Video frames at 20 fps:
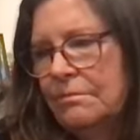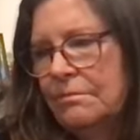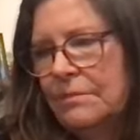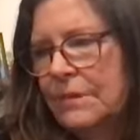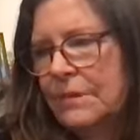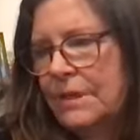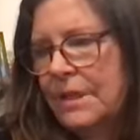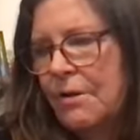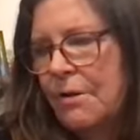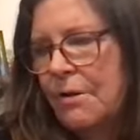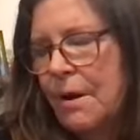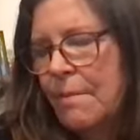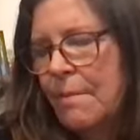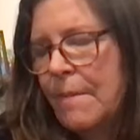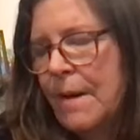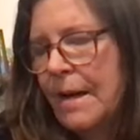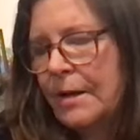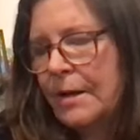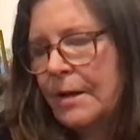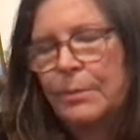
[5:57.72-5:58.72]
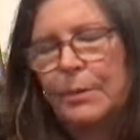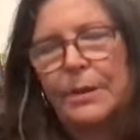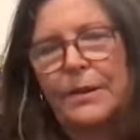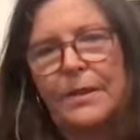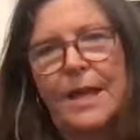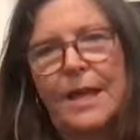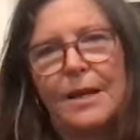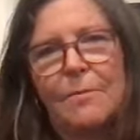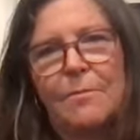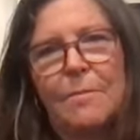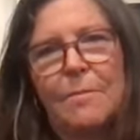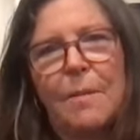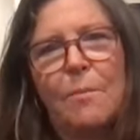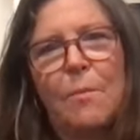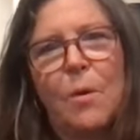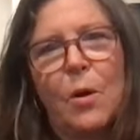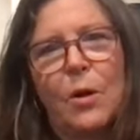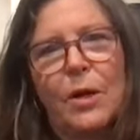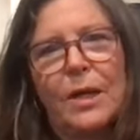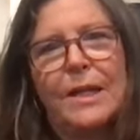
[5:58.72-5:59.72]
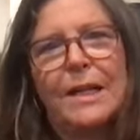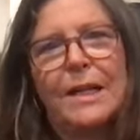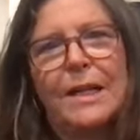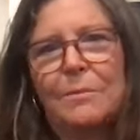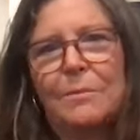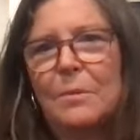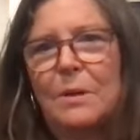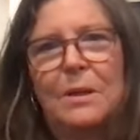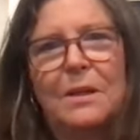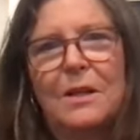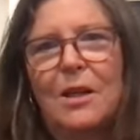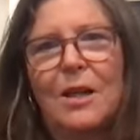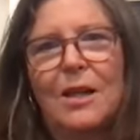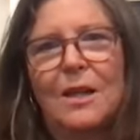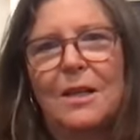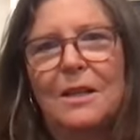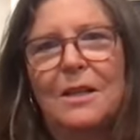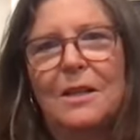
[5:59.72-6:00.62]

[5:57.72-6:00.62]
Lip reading: so I might put that in my marketing, but no, I